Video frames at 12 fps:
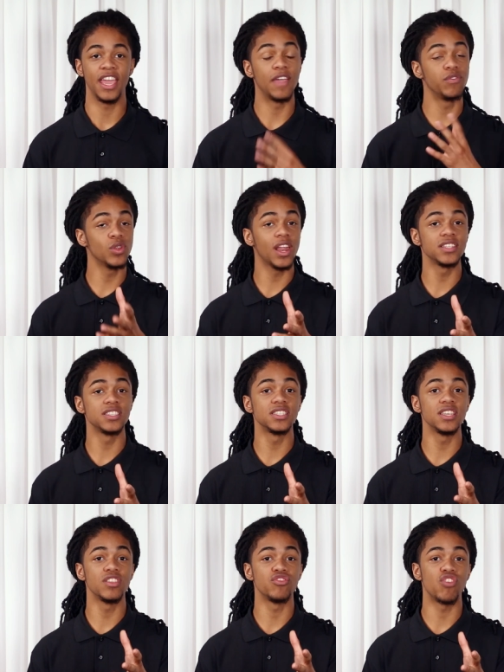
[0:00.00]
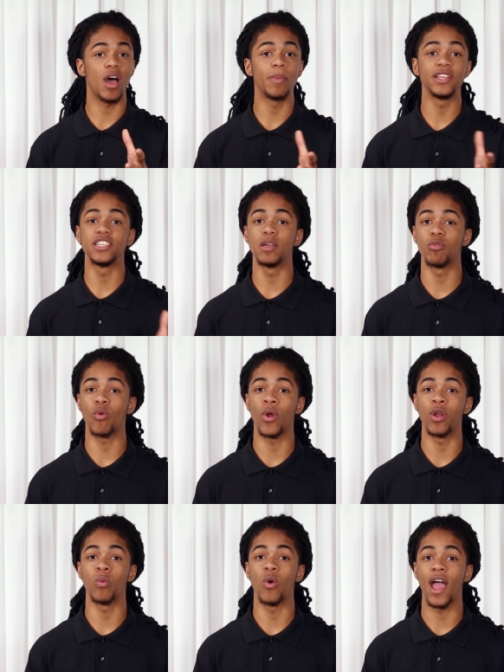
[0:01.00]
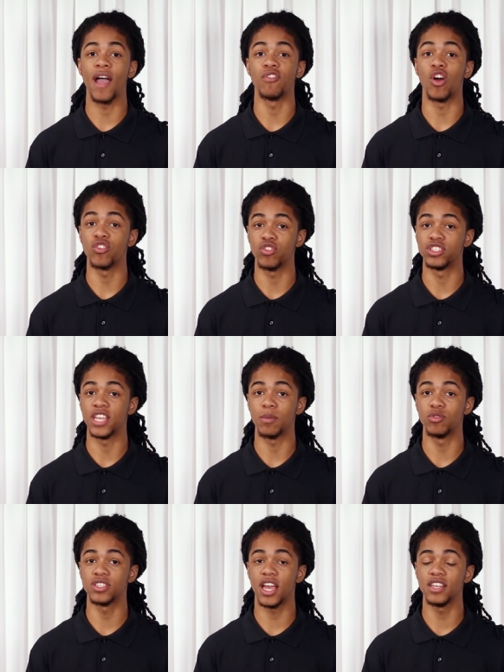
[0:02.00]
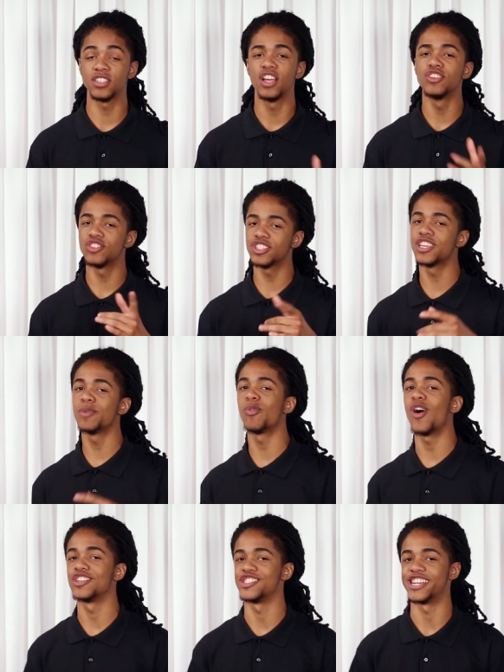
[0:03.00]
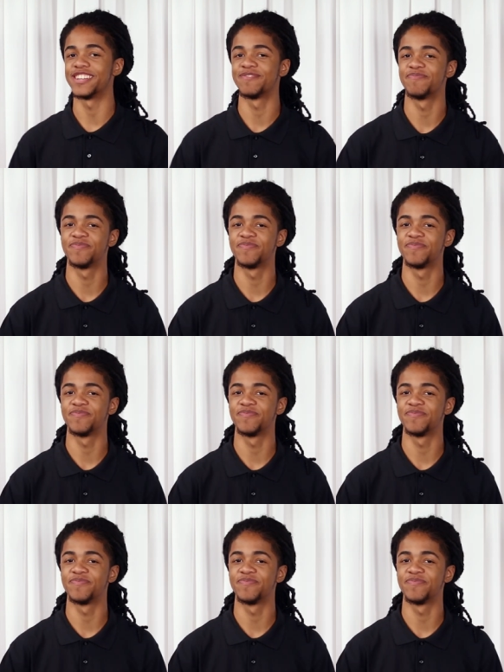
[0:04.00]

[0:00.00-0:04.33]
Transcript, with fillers: If you'd like to see the drop a table runner will have on your table size, just keep watching.